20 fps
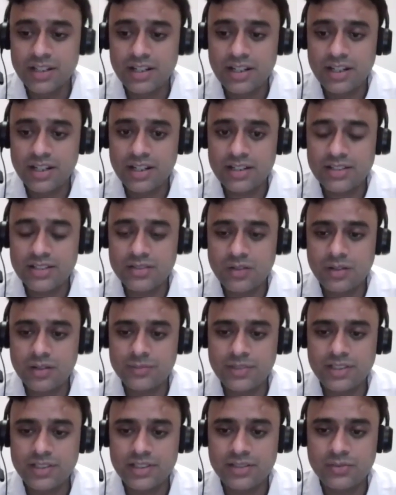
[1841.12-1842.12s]
And
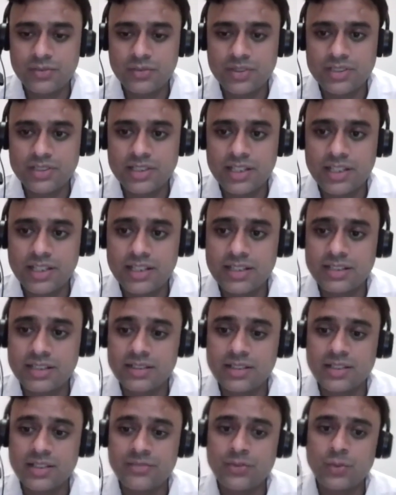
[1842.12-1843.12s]
Swami was like,
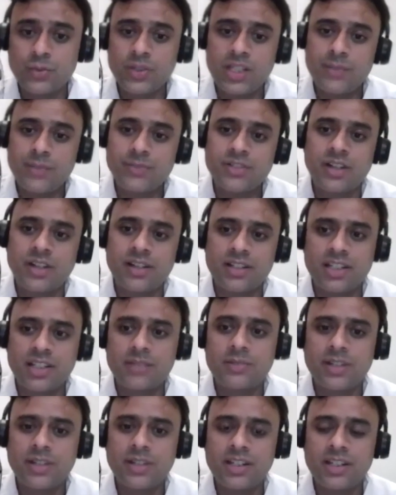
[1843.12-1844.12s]
if you keep
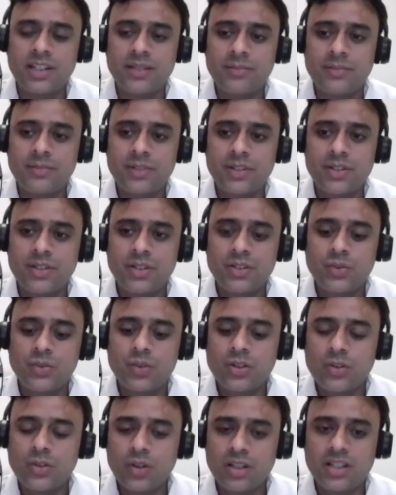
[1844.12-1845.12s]
chanting my name,
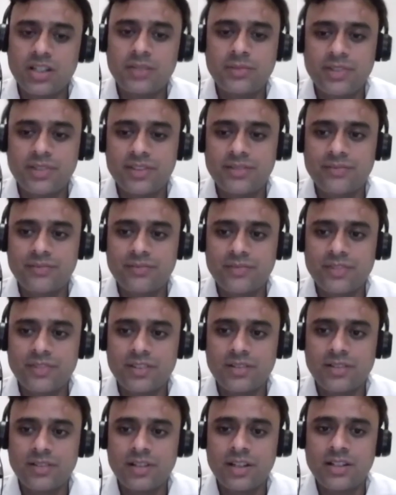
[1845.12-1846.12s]
you are calling me.
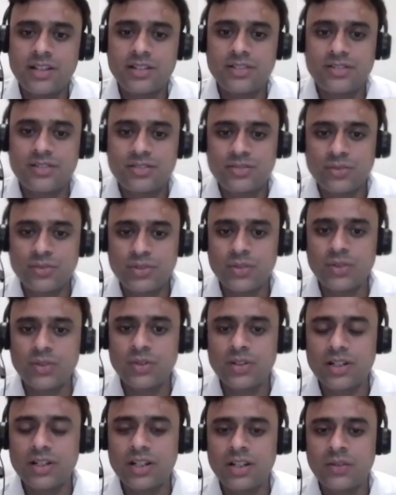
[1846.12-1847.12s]
And so you're
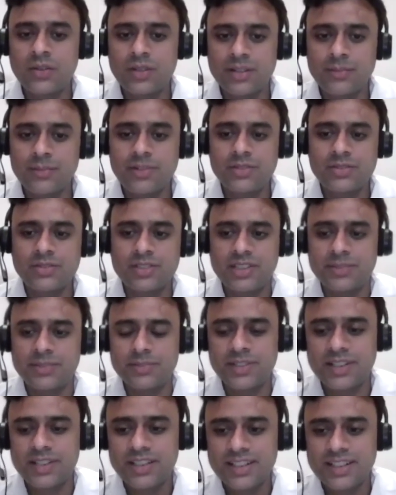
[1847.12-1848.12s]
not allowing me to
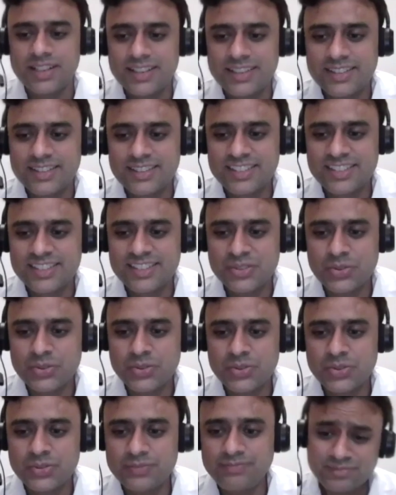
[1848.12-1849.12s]
sleep.
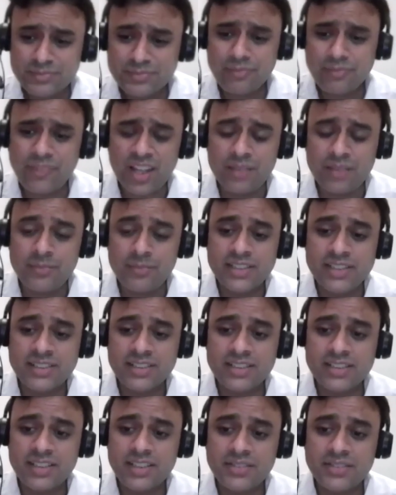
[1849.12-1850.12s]
So
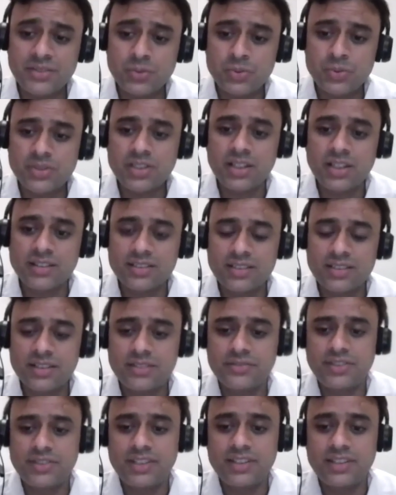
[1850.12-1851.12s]
basically, through
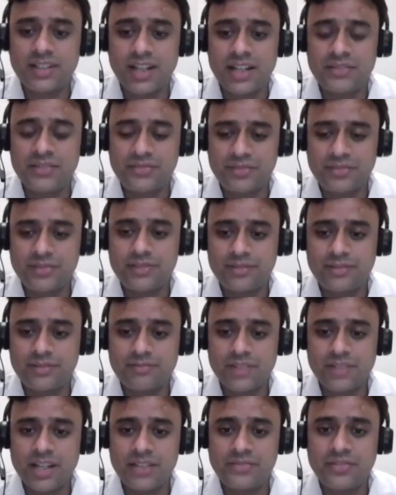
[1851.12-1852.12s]
sadhana,
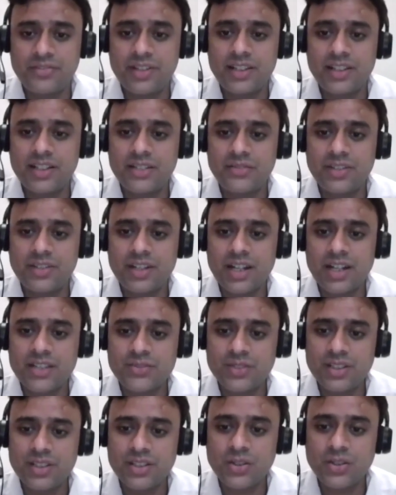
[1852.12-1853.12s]
I feel that we are
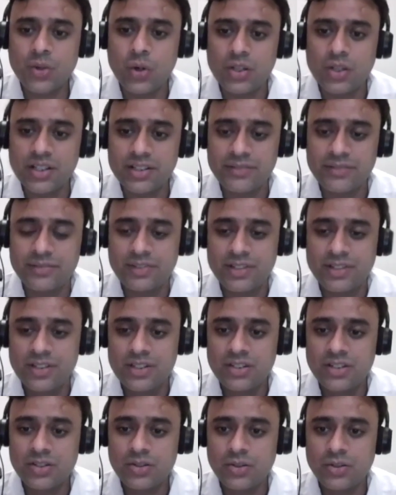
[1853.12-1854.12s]
actually calling
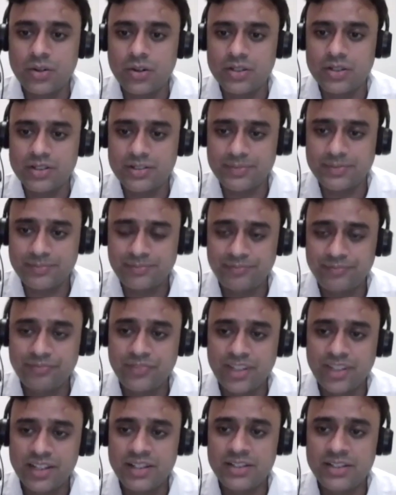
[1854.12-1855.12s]
God
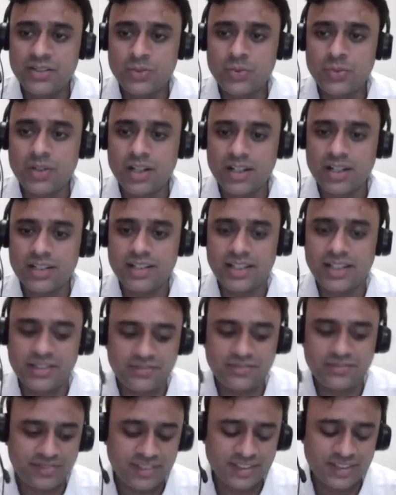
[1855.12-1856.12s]
into our
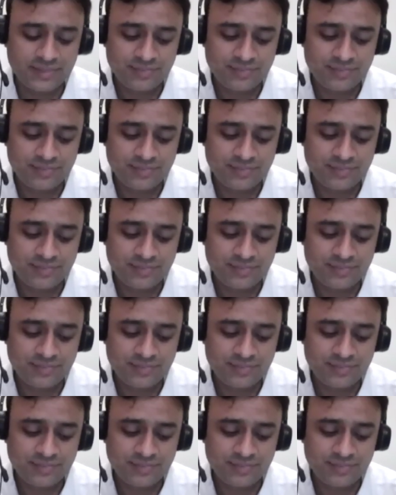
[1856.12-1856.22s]
life.